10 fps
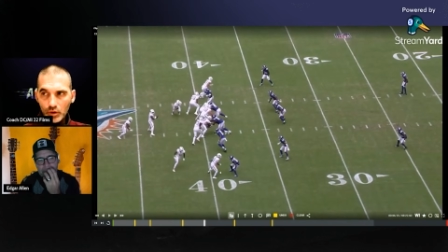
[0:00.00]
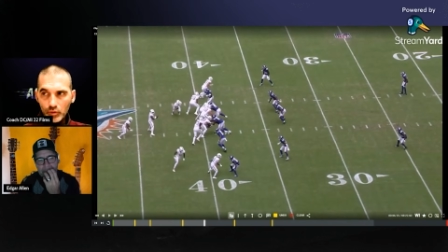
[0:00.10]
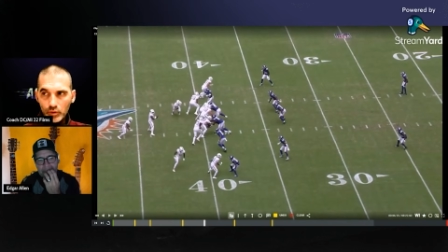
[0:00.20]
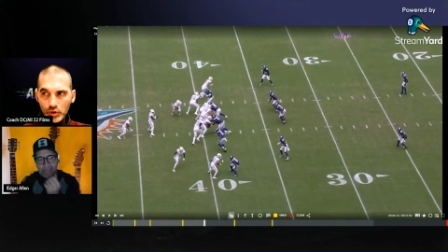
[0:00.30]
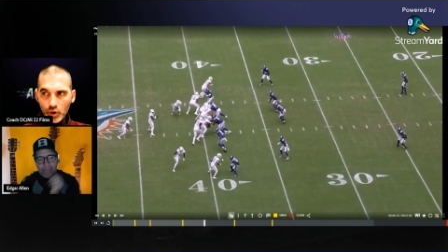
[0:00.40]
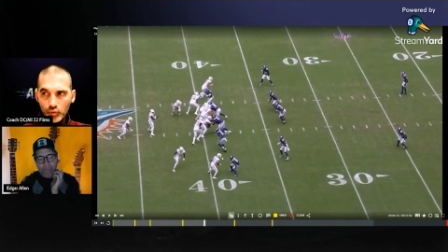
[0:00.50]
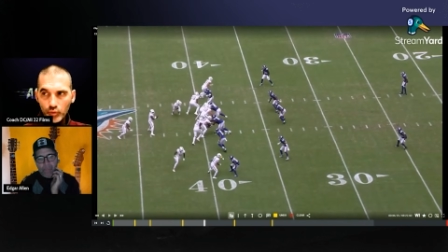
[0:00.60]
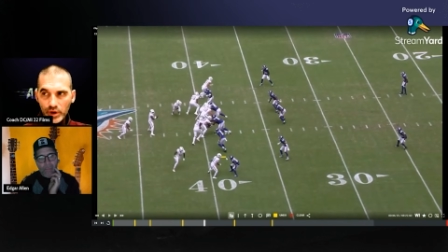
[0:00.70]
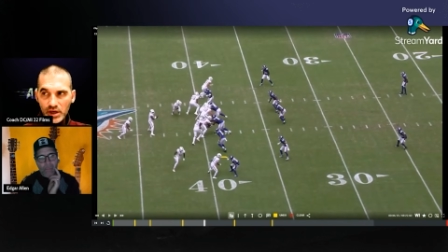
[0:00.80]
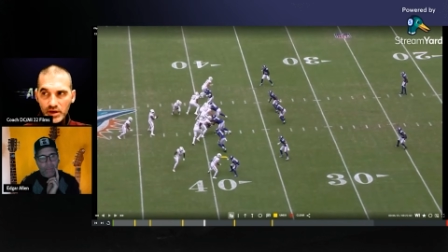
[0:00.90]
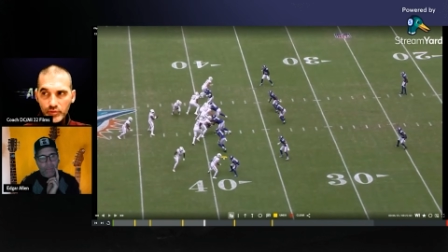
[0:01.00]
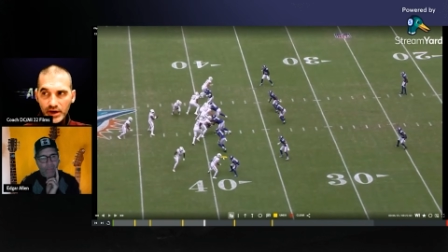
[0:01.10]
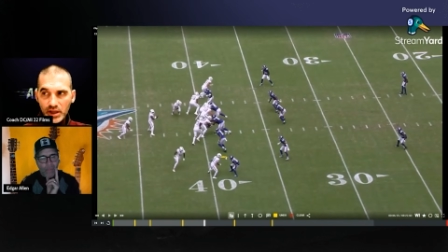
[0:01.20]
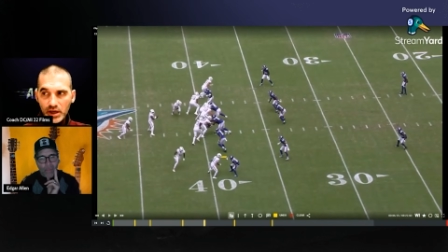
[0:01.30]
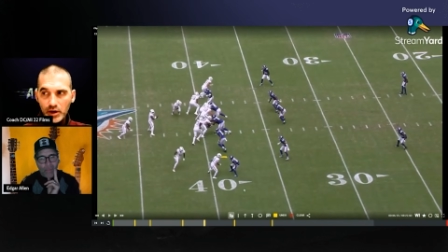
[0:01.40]
read
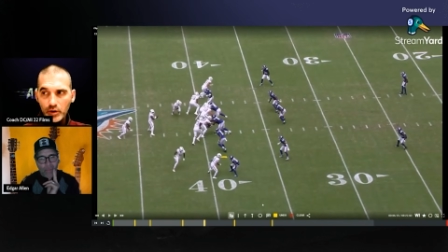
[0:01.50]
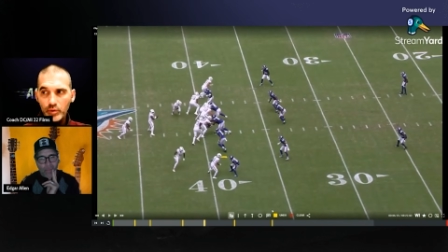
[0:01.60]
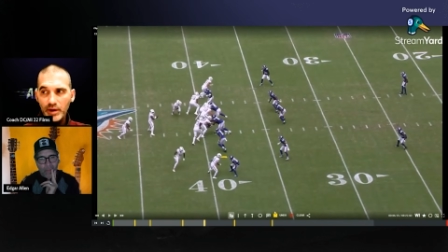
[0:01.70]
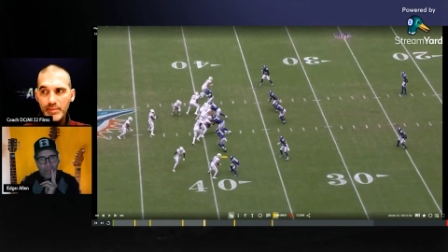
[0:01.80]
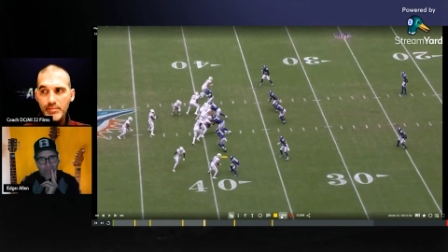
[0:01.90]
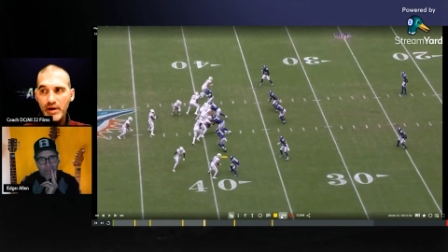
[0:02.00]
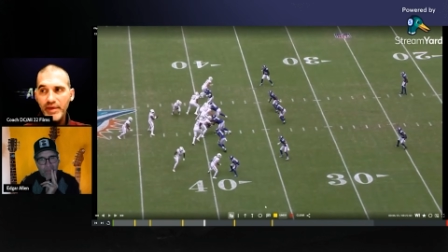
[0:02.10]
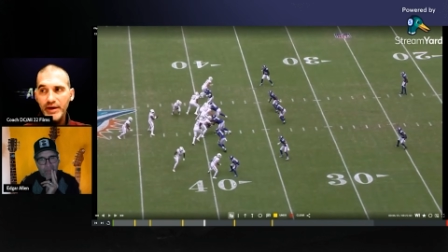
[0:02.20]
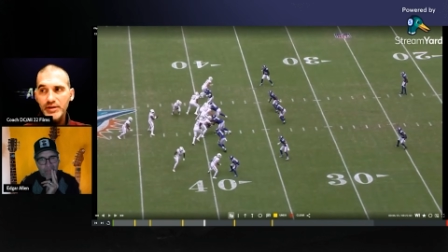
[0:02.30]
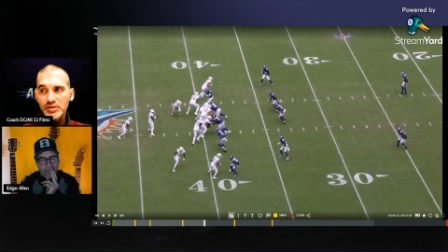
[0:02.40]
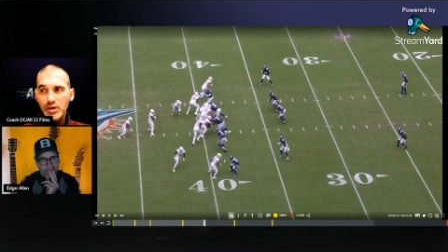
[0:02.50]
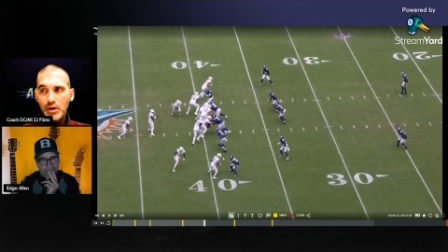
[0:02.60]
right here. And what I mean by that is,